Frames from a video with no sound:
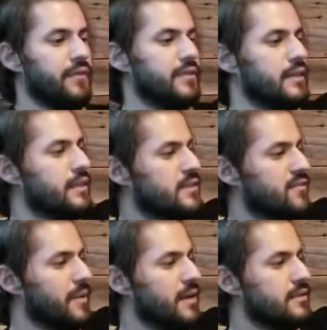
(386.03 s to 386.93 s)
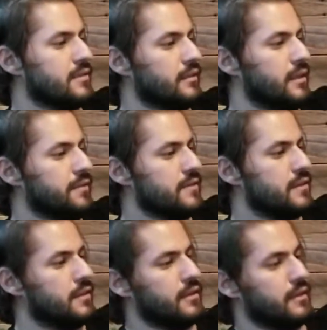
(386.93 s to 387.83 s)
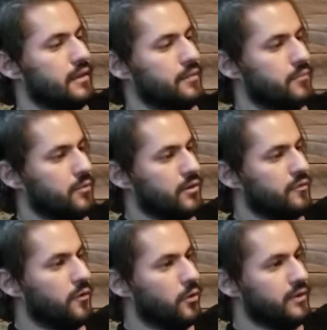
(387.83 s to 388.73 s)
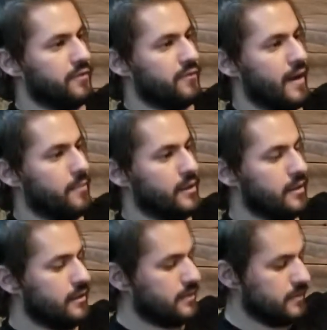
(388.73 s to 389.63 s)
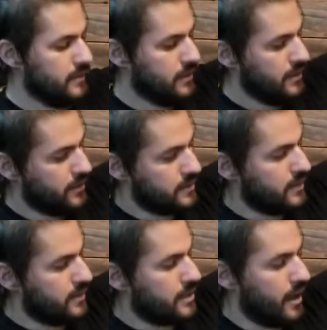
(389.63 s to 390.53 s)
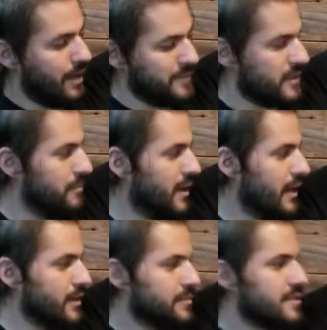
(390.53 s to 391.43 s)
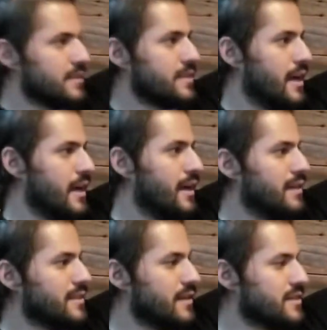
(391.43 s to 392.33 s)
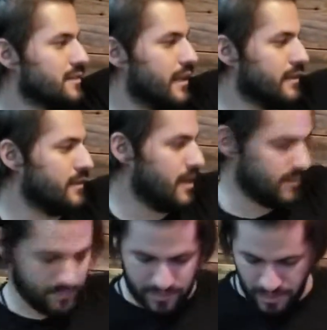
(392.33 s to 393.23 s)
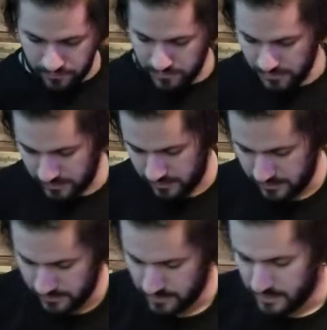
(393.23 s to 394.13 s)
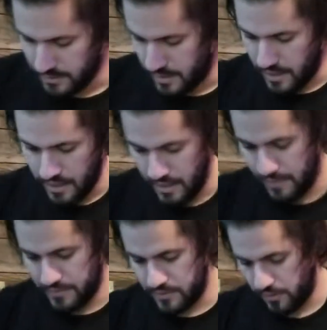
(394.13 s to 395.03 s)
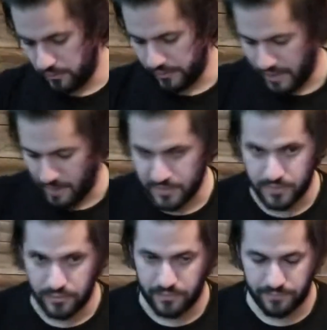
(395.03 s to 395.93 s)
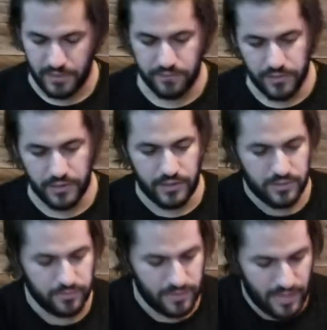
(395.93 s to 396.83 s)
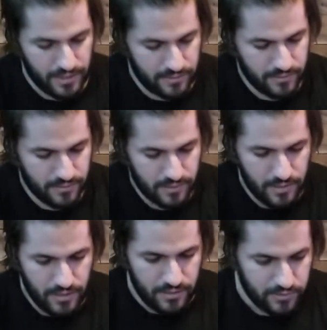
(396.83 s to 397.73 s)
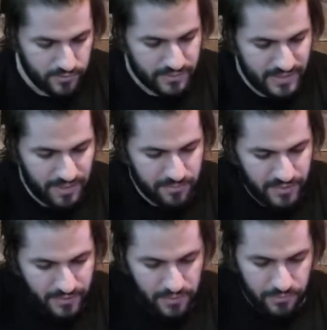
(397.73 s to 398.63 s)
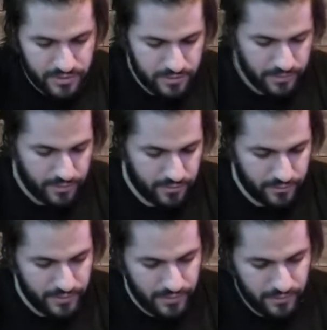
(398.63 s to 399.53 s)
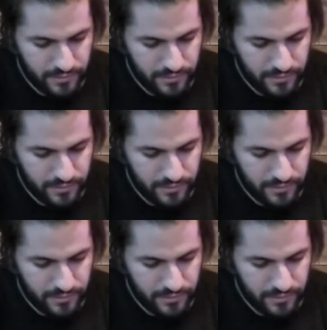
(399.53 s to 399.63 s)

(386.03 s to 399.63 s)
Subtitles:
the ends of my sleeves, where the fold of the fabric is. You see the tops, the bottoms, the sides. I just like that look. It's totally optional. If you're going to do that, do the same thing that you were doing earlier.